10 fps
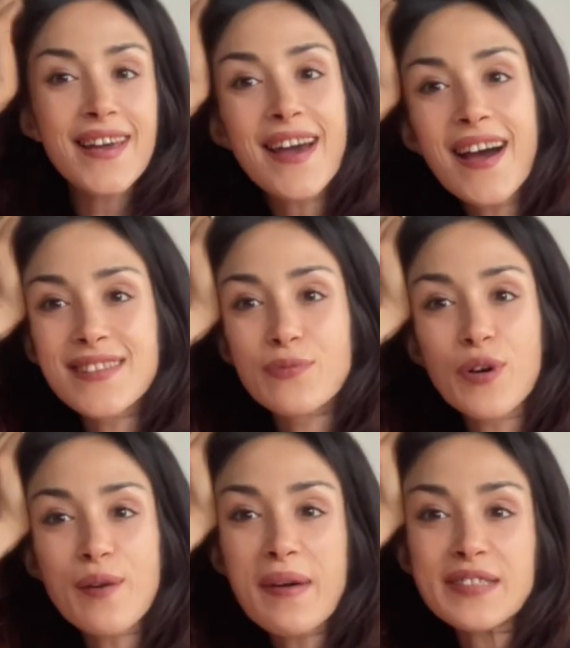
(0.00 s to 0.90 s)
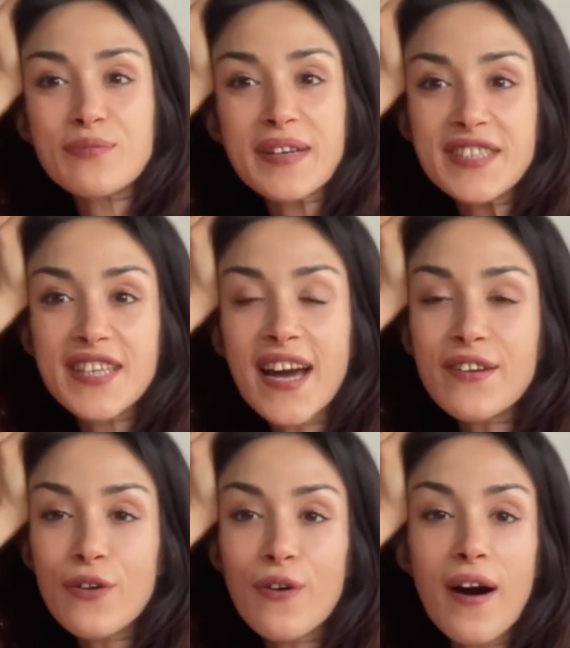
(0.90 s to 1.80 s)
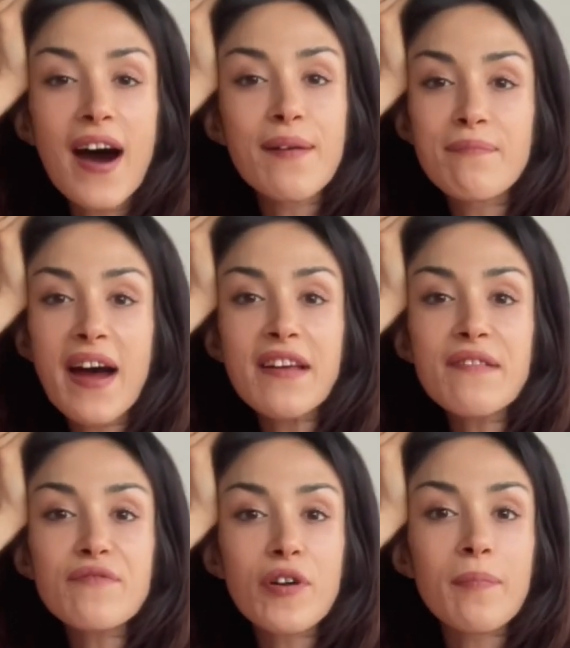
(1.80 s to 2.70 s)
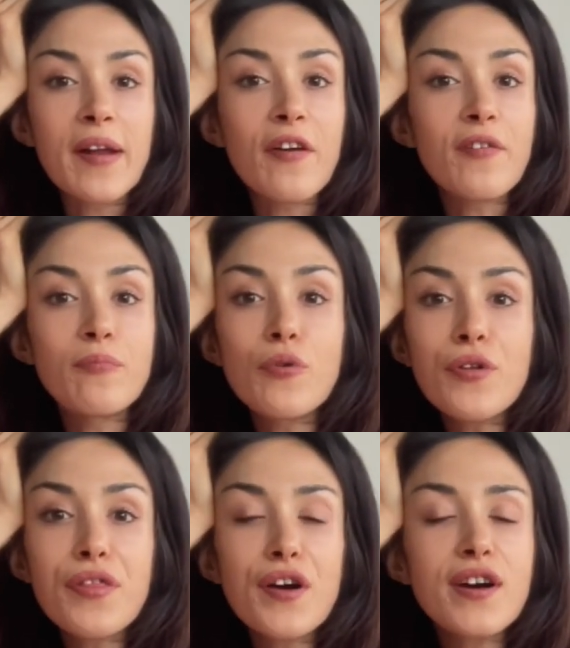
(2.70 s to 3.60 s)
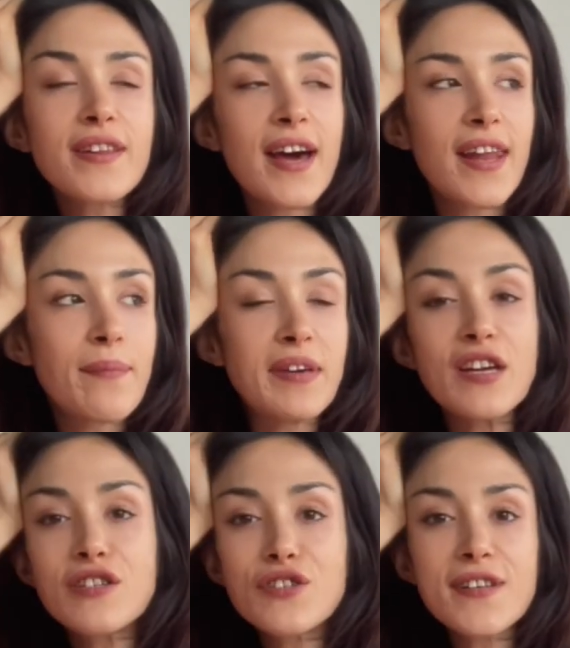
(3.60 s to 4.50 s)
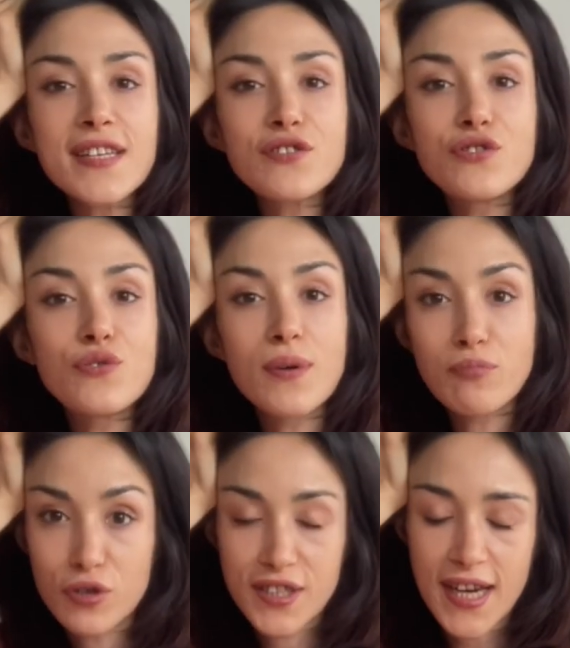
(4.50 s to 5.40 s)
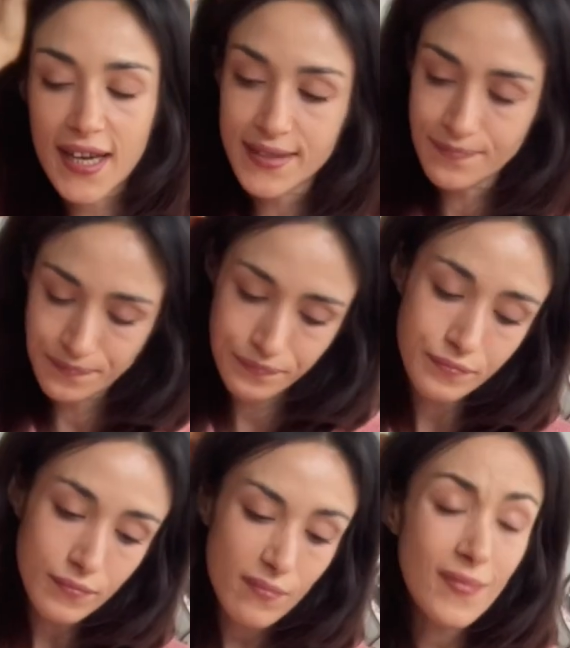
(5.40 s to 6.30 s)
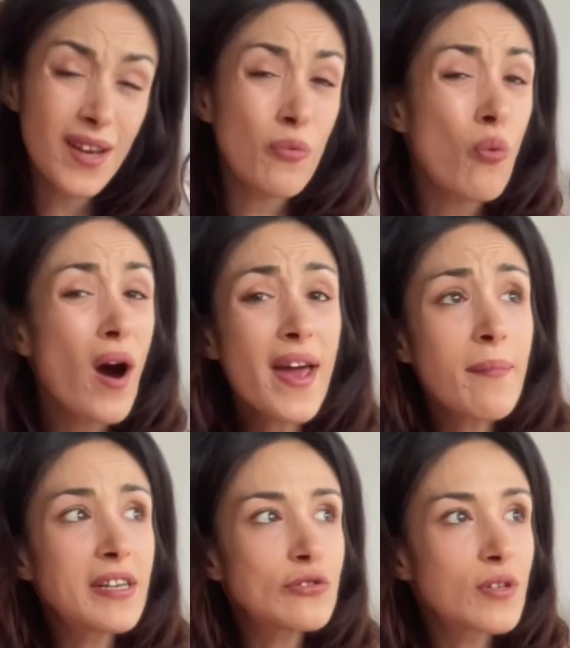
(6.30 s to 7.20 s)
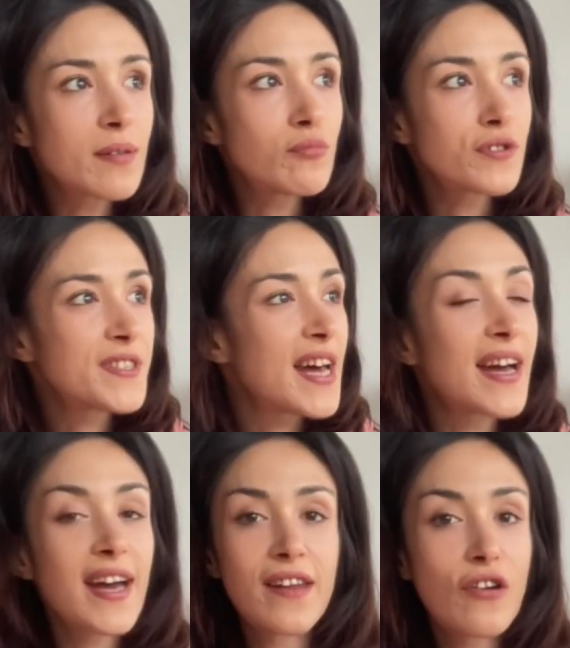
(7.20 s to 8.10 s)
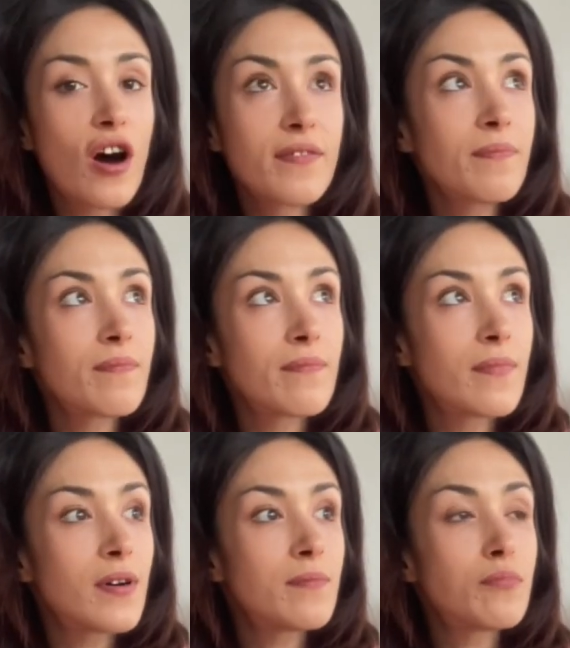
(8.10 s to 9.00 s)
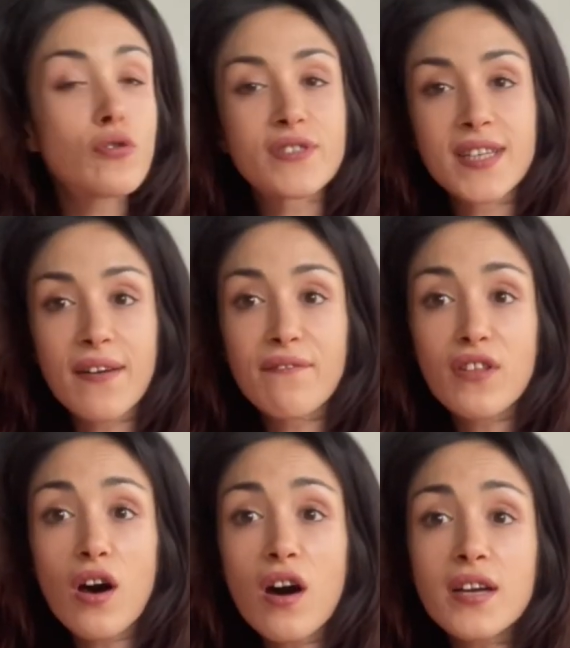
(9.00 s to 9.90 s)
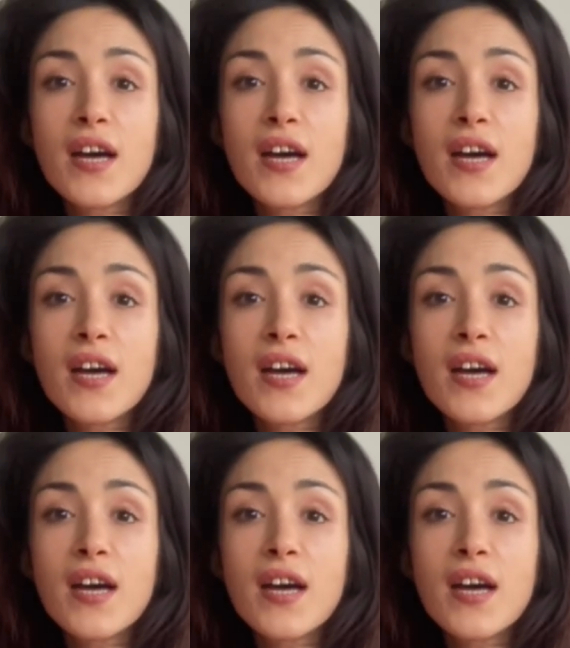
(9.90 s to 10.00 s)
guys, welcome back to my channel. I'm Mariam from Another Book Thought, and I'm here today to do a book tag. Why am I doing a book tag and not posting a vlog?